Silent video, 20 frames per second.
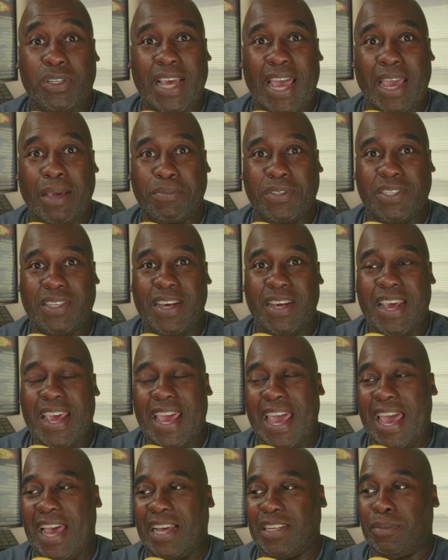types
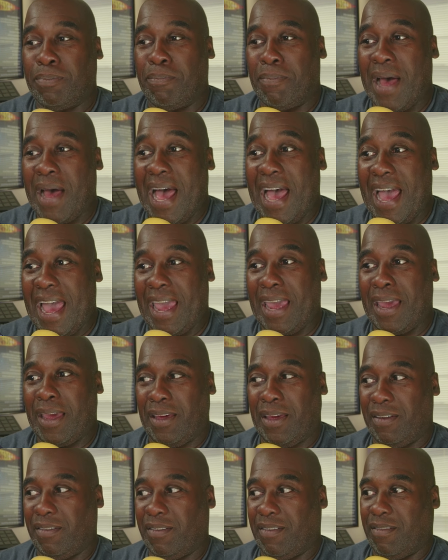as my
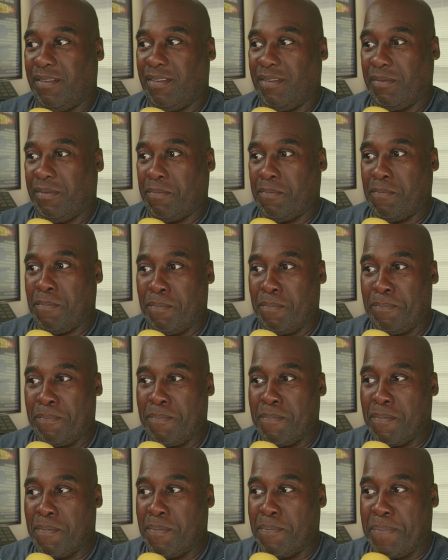
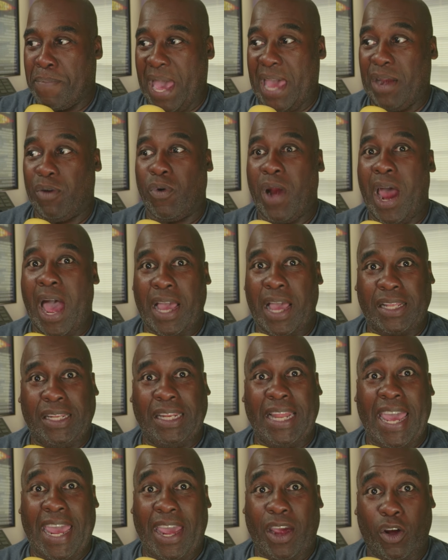bedrock
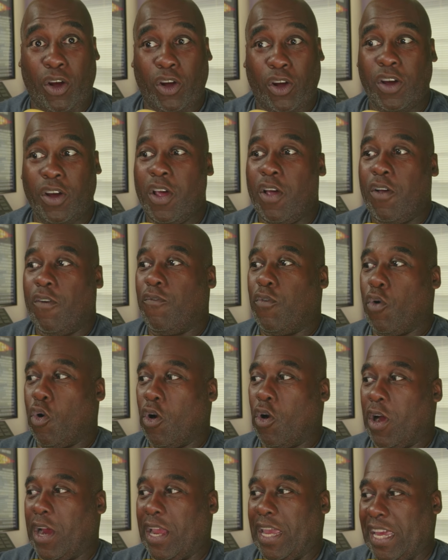layer
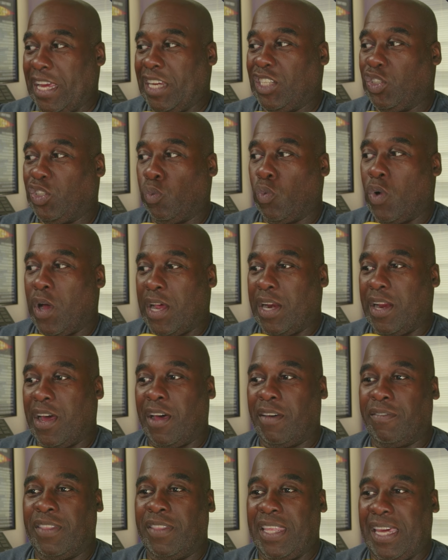for each one
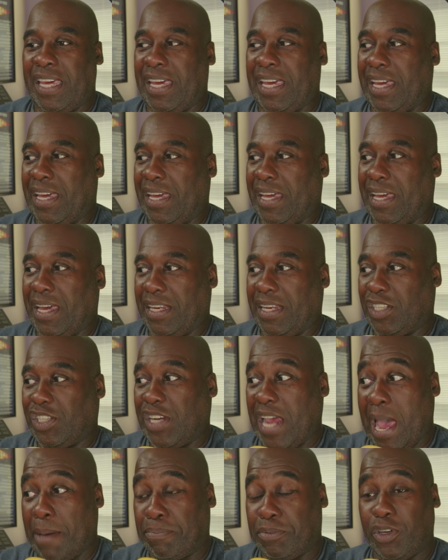of the
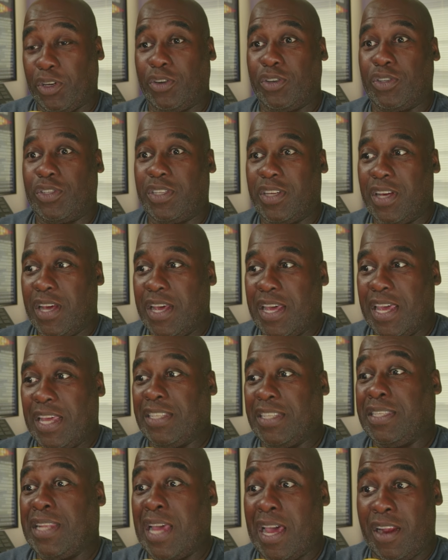chapters
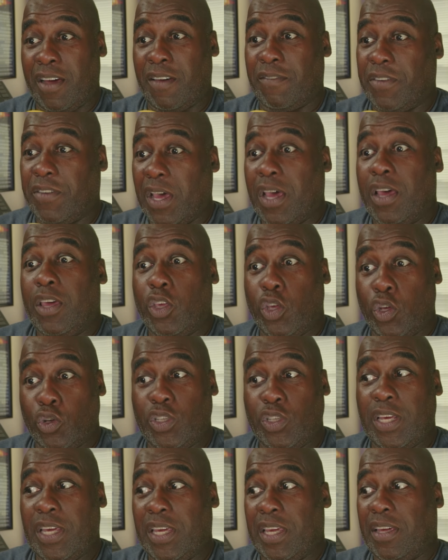instead of
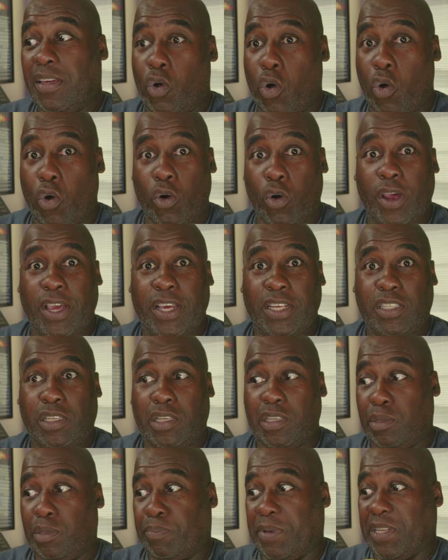using Corey's
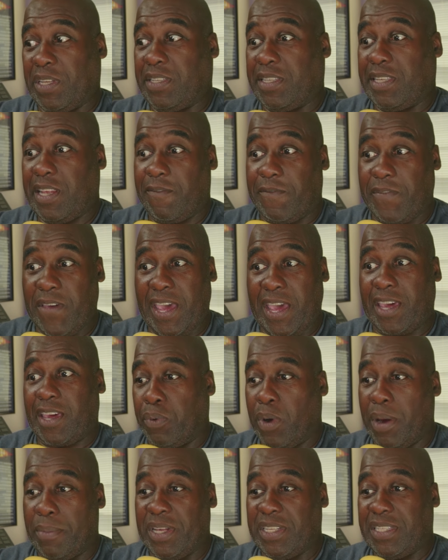specific
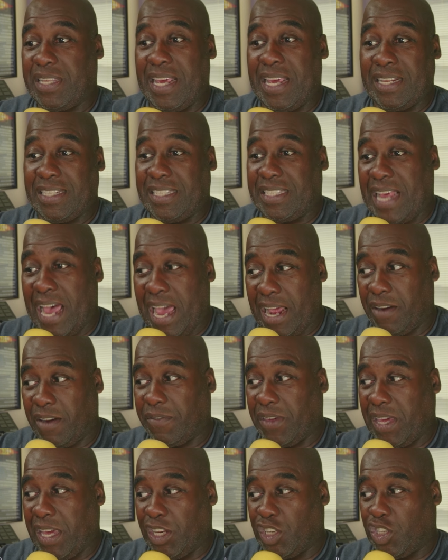premise inside
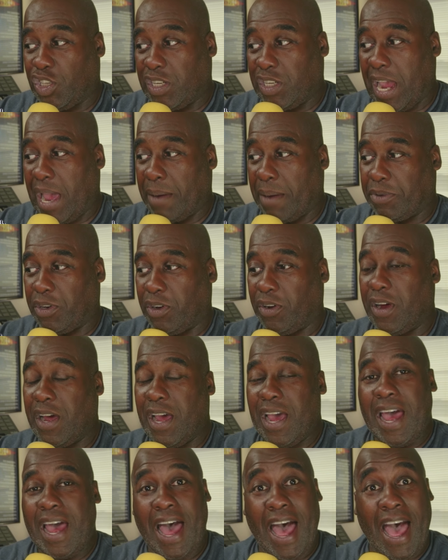of each chapter.
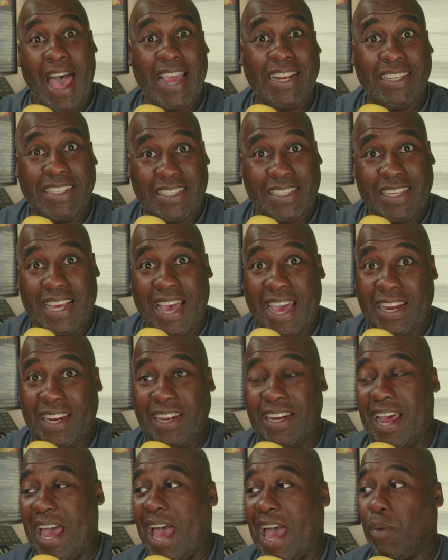I
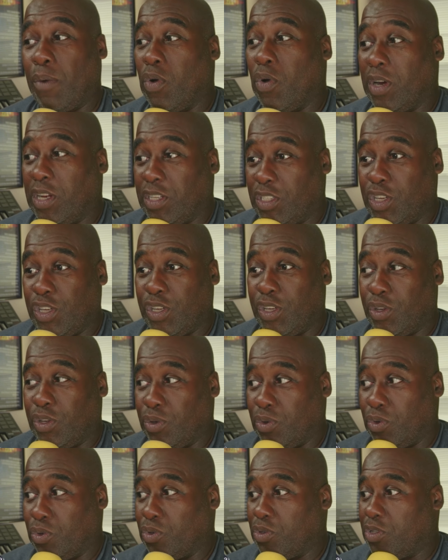decided I wanted to
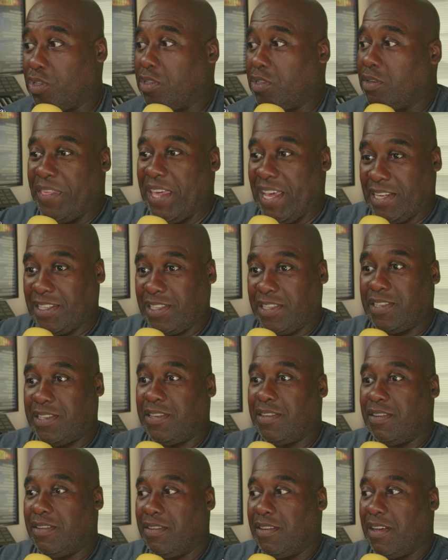use
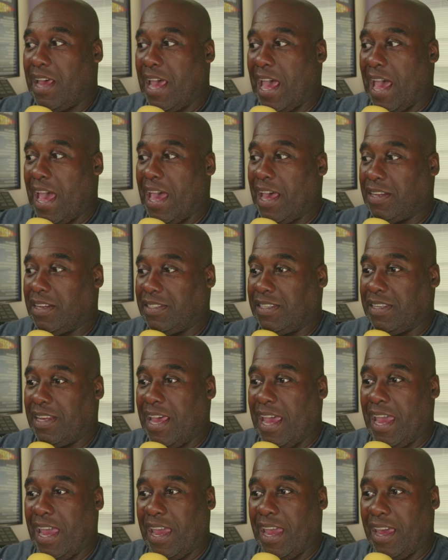this as
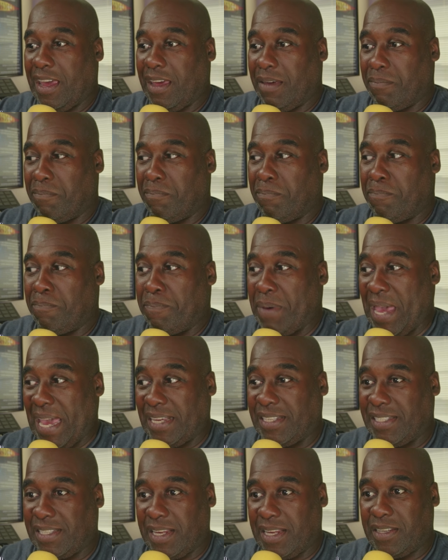a
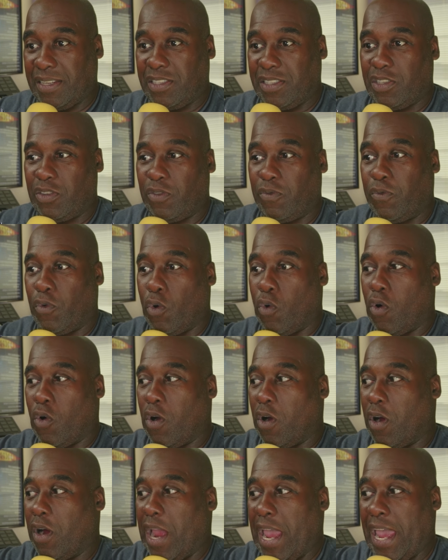basis
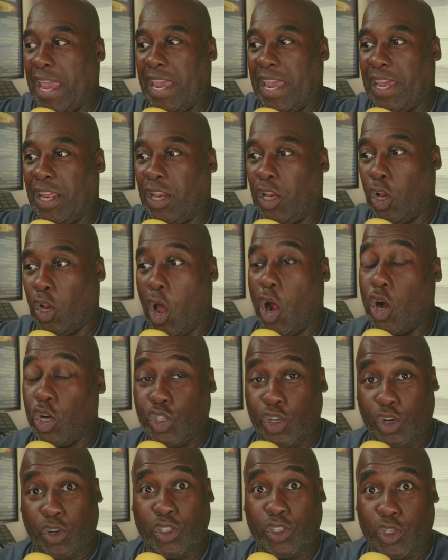for a
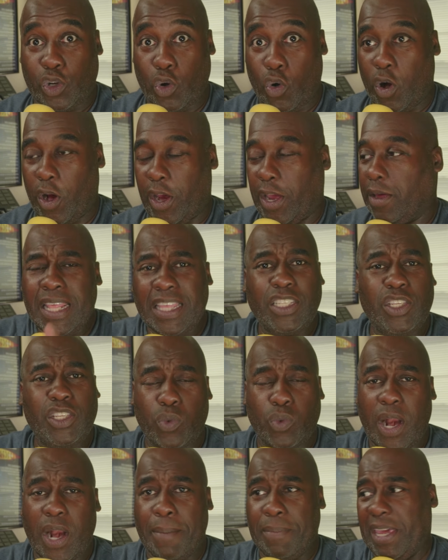larger story. This is
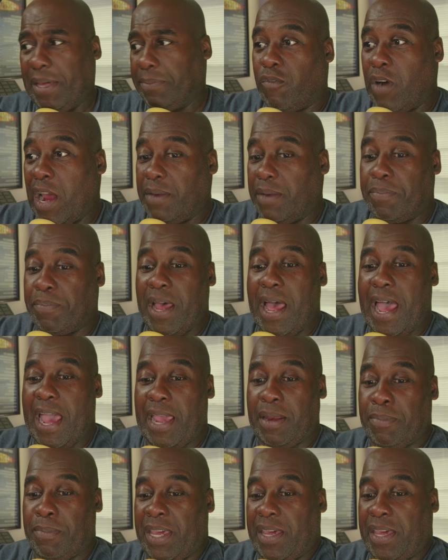what I mean. Right behind